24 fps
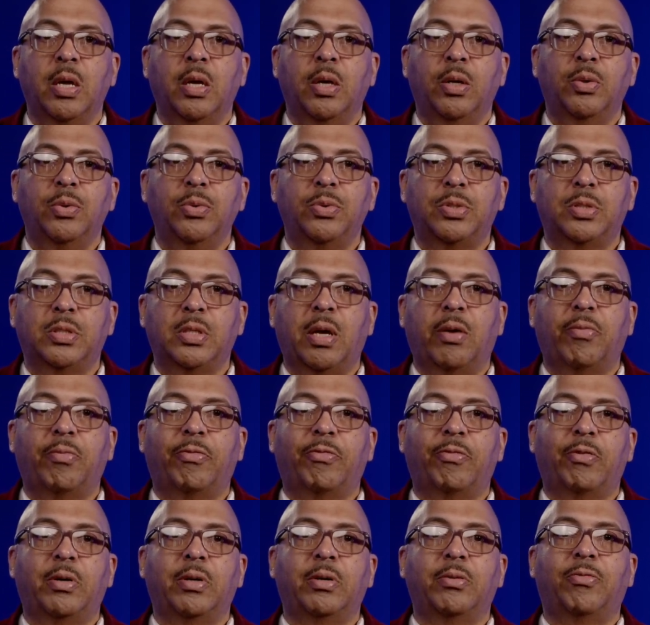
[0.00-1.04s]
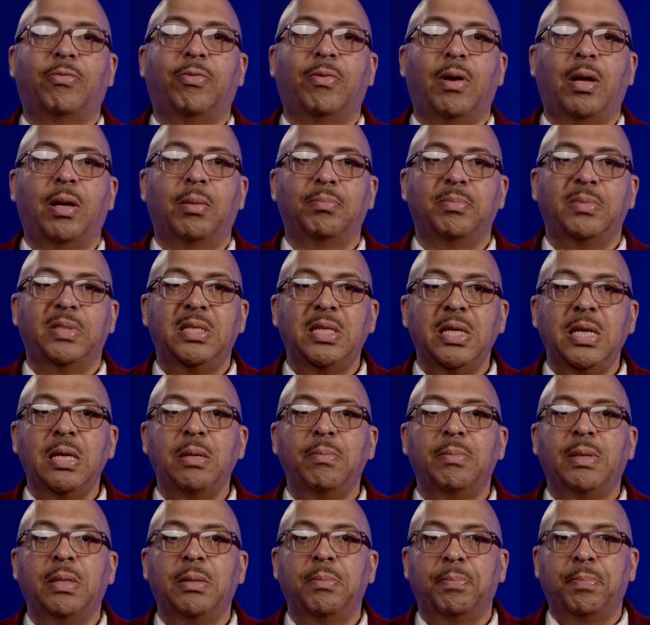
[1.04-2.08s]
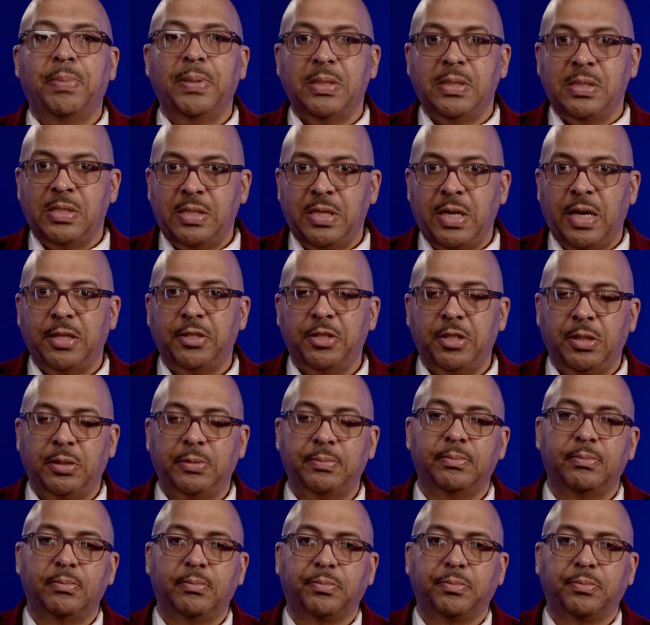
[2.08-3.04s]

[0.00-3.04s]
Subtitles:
who's suffering from demon possession,